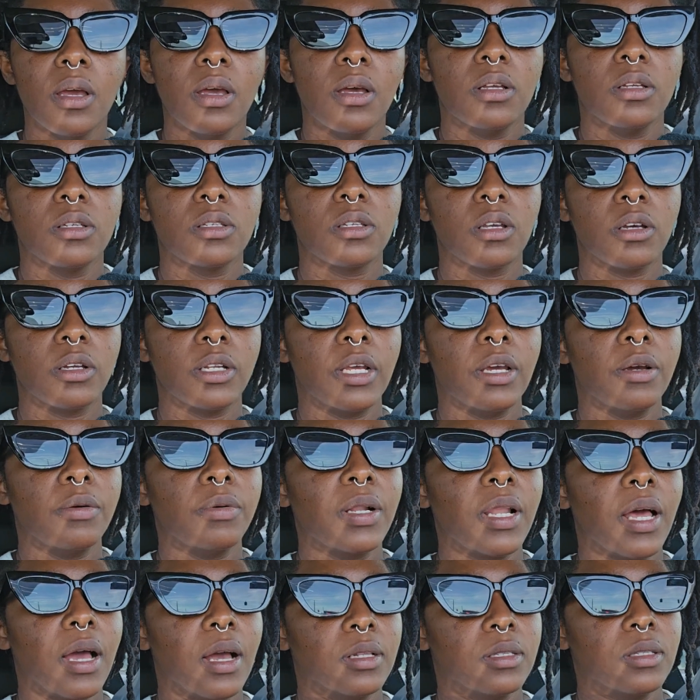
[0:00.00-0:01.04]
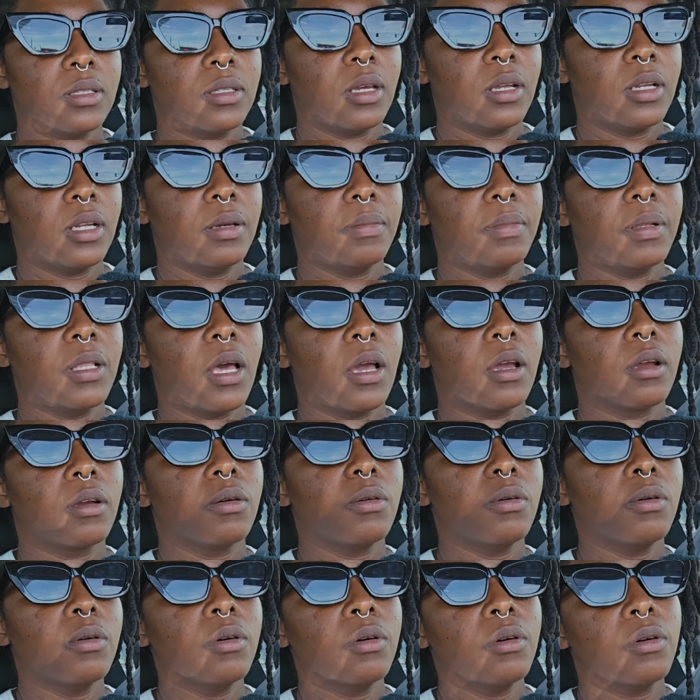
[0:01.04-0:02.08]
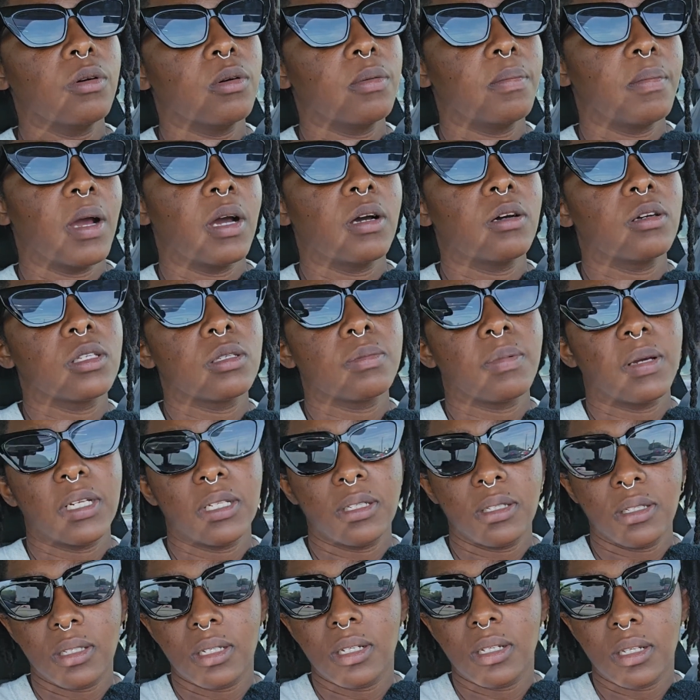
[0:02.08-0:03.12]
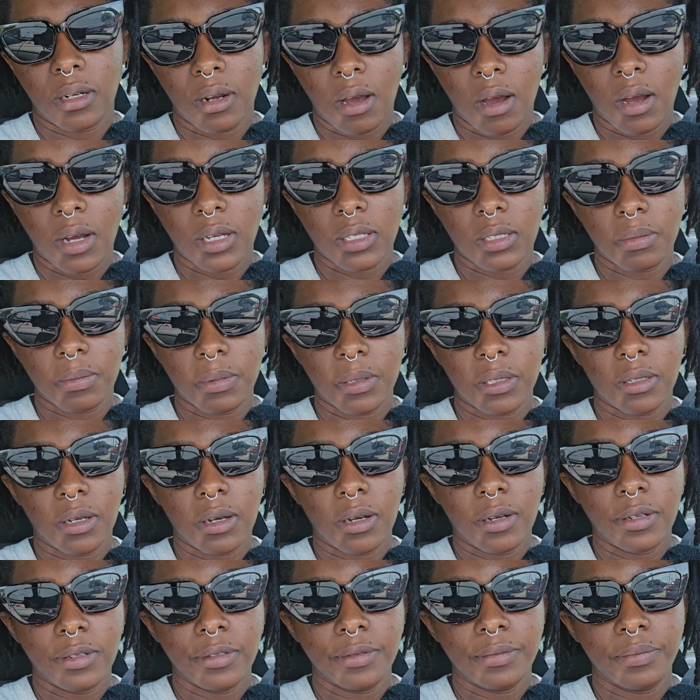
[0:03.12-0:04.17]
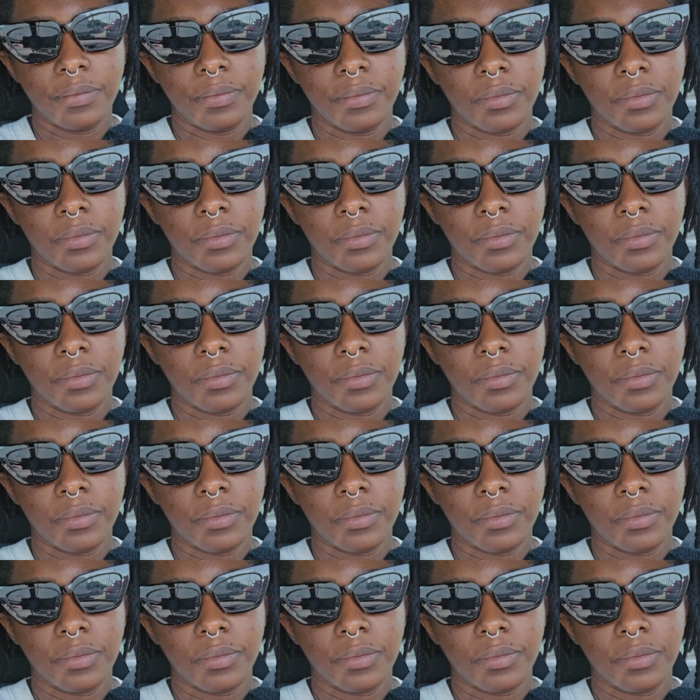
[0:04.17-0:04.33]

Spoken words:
So they will answer and they'll be like, oh, my husband is still in the hospital.